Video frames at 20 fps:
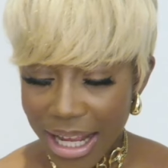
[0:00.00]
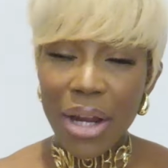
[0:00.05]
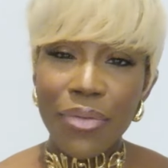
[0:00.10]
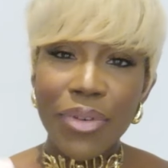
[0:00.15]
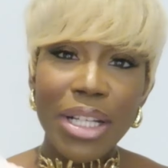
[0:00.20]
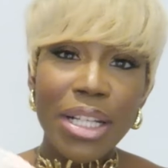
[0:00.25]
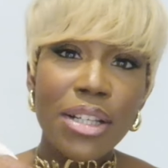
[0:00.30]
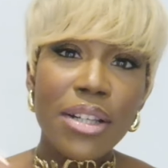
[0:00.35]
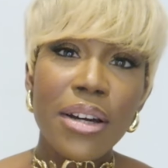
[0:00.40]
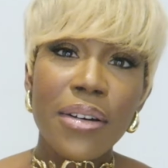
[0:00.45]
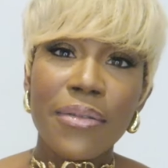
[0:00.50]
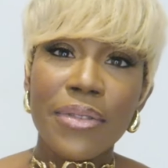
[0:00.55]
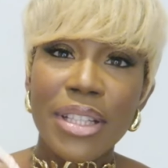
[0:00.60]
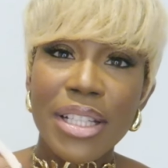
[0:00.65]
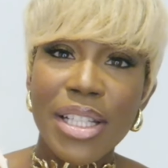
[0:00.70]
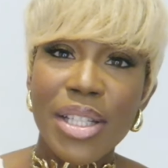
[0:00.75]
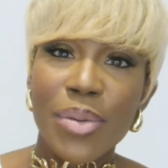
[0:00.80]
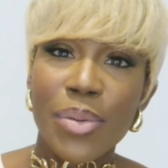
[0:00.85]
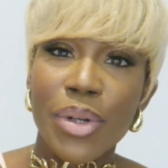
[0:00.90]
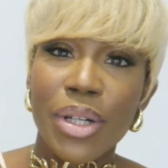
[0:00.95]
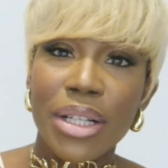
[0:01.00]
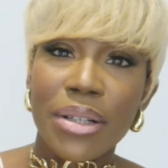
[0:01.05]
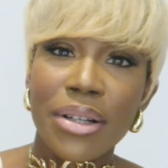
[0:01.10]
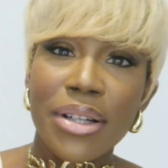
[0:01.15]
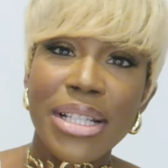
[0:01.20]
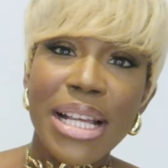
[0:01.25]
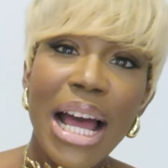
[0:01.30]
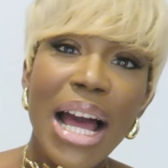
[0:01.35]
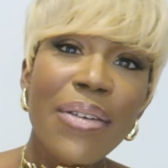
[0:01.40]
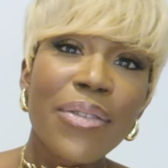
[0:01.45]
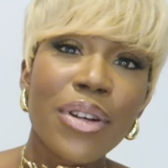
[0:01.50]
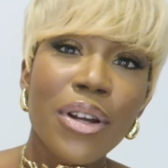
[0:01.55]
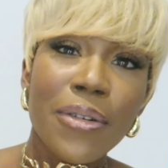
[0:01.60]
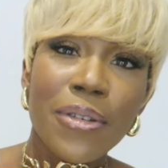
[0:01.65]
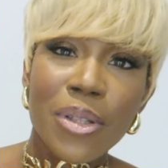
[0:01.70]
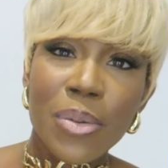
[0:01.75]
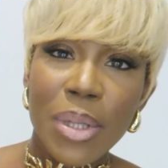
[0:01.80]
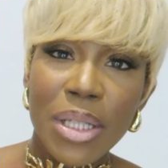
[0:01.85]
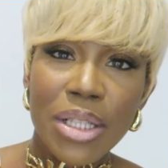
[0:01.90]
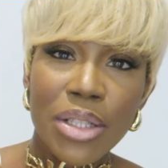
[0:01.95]
I really love this one because I have a lot
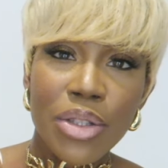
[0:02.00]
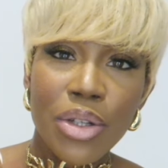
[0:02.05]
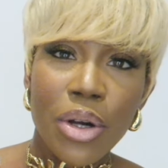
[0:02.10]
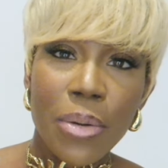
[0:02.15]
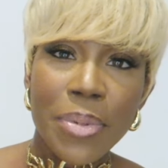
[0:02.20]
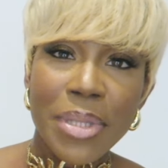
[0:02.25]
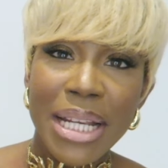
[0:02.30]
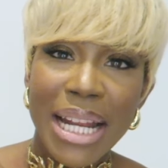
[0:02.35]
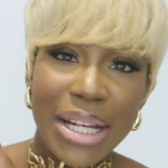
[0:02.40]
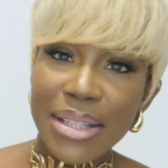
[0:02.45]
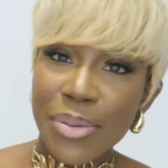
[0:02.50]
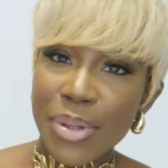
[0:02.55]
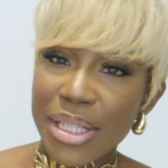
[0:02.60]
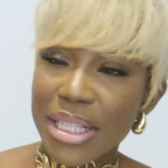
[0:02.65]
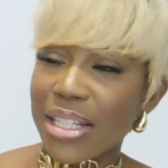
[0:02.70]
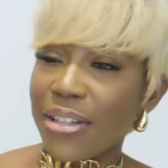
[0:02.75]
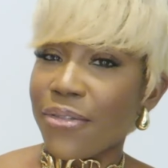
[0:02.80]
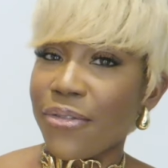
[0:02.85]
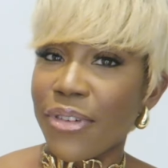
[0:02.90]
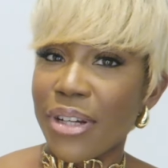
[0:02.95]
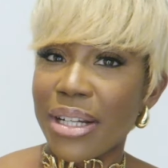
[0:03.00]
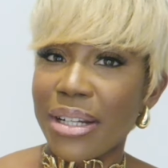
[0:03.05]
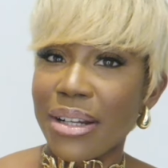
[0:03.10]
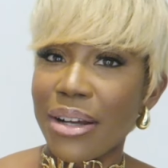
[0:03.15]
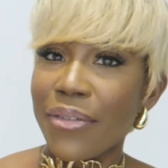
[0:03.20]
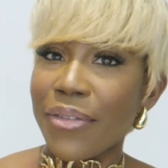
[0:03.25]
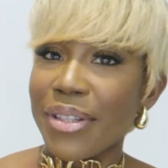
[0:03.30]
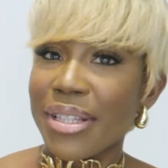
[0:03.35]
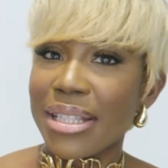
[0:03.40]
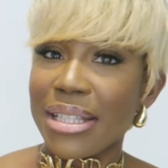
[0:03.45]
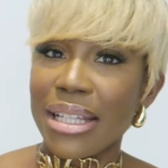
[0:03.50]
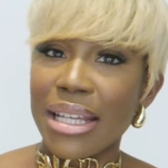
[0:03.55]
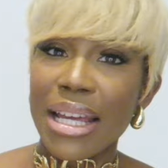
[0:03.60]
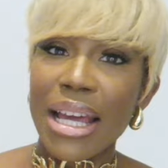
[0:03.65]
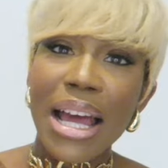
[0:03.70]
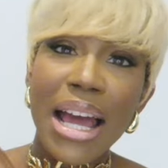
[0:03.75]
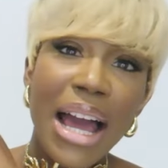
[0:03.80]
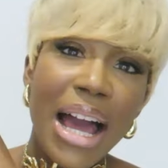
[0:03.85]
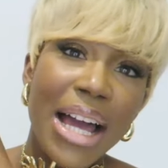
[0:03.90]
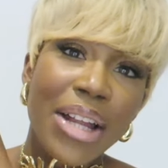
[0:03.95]
of sweater tops and this was different. Obviously,
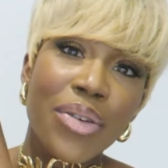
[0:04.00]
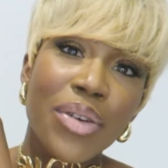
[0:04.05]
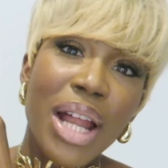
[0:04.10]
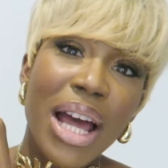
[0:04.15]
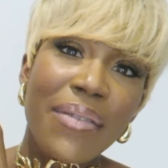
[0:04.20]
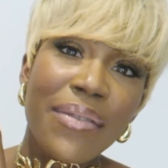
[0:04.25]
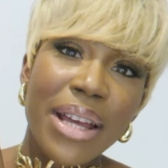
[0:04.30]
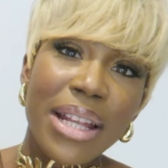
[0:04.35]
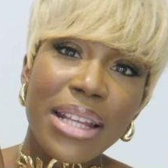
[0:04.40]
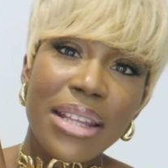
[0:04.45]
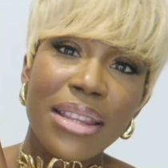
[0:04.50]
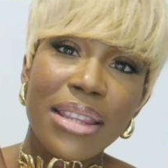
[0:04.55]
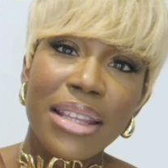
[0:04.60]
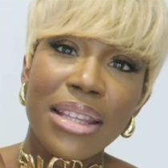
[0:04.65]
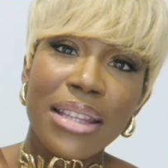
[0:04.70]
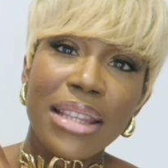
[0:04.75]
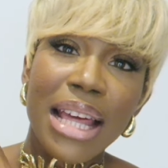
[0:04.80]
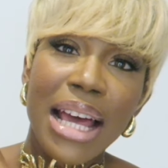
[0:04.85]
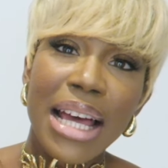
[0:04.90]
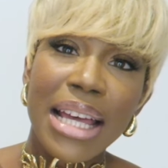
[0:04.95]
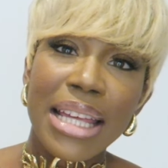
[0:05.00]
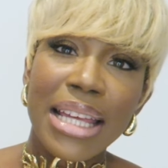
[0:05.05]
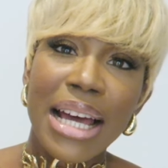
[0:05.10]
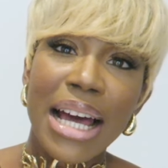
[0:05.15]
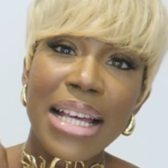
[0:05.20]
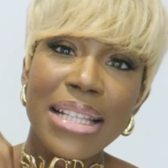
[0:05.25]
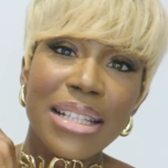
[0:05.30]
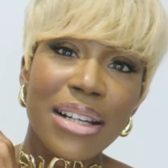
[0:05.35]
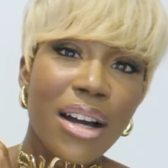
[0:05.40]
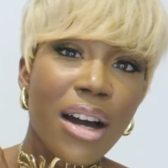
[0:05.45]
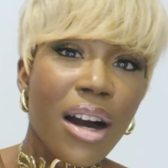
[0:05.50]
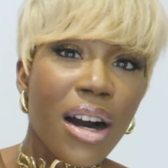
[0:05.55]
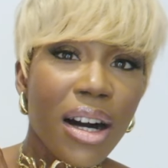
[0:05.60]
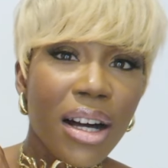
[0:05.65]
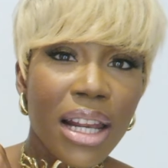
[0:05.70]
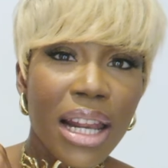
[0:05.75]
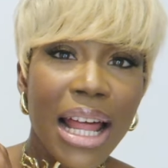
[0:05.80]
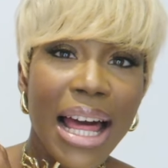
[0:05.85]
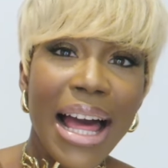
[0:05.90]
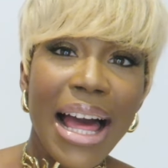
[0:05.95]
I don't have anything that has a
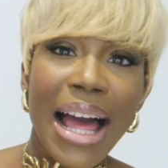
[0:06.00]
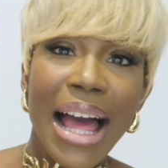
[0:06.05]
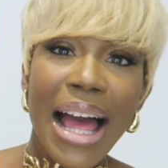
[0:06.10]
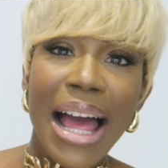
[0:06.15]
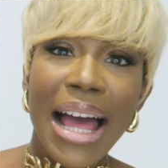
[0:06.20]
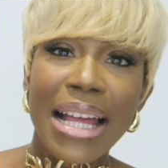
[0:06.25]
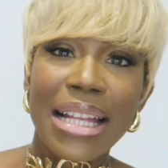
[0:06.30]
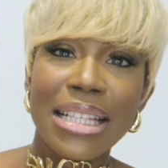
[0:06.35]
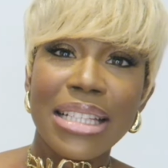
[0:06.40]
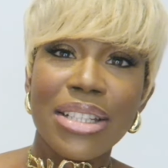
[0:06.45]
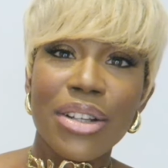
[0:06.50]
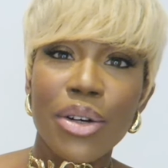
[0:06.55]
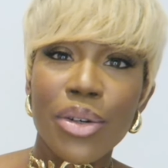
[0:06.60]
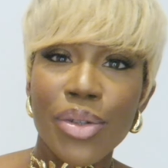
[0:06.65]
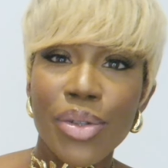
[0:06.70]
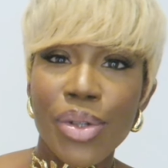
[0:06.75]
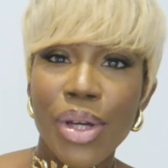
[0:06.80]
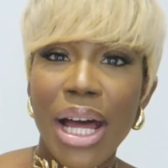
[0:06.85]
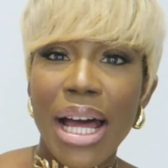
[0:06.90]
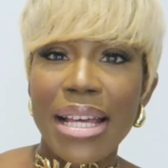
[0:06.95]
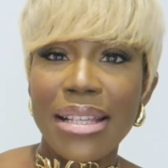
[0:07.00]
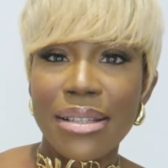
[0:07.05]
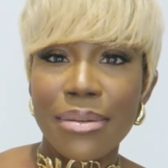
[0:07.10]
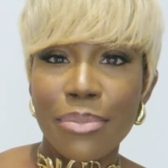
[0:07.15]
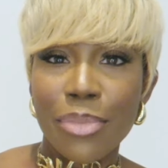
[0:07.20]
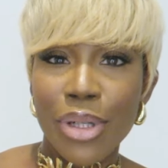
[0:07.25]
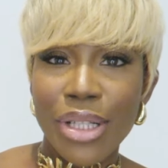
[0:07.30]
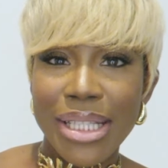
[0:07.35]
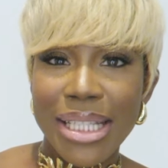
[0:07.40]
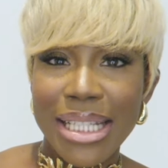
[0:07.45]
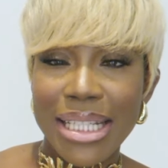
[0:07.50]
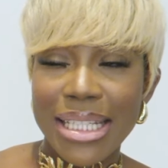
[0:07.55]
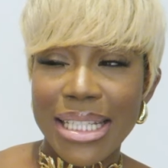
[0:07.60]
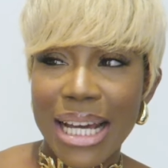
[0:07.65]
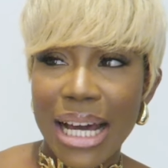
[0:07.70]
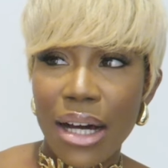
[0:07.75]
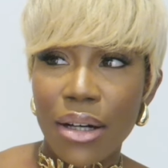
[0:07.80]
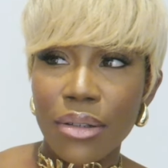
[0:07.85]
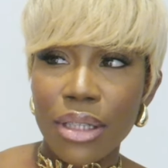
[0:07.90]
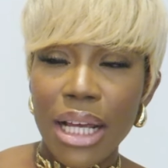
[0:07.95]
collar and also has a button
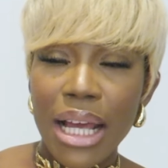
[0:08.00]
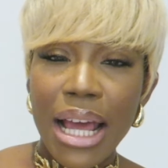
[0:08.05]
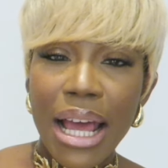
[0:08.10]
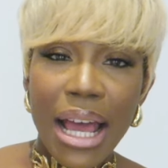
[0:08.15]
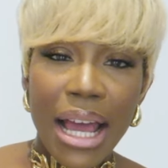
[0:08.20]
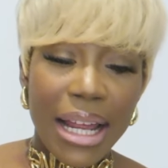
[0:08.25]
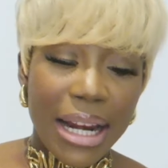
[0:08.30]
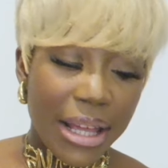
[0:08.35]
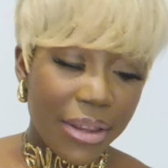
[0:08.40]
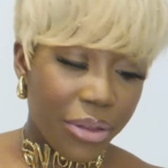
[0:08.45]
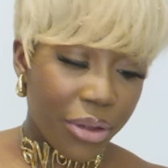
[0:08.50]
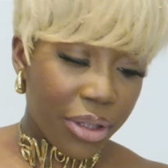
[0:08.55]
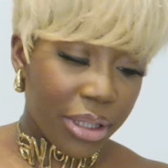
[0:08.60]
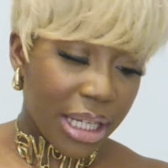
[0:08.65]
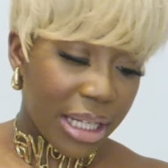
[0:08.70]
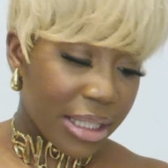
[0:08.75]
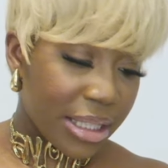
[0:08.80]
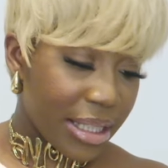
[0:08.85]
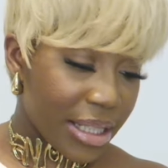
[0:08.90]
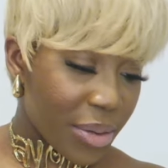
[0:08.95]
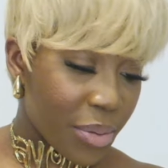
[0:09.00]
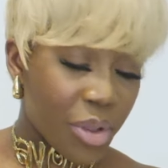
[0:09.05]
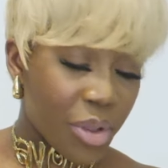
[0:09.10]
down. And I thought that this